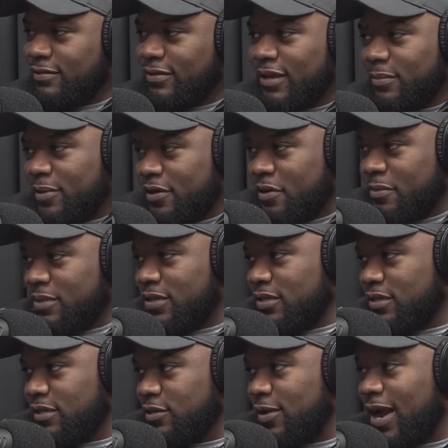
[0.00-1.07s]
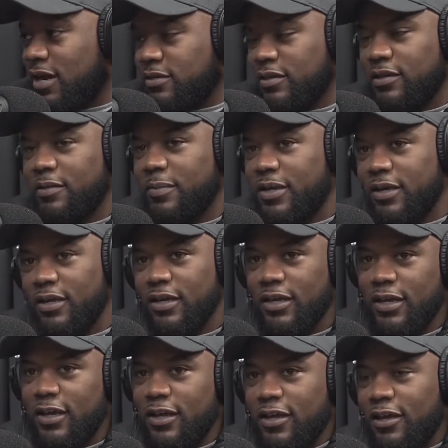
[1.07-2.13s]
then it becomes easy. You actually can make
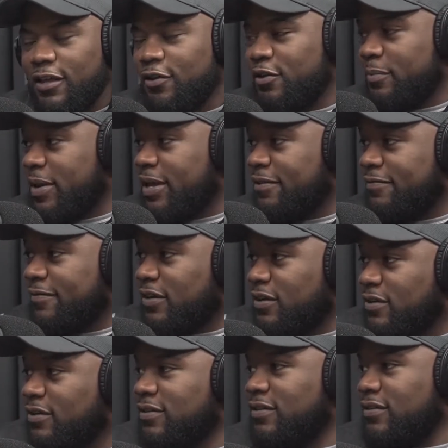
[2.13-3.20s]
it fun.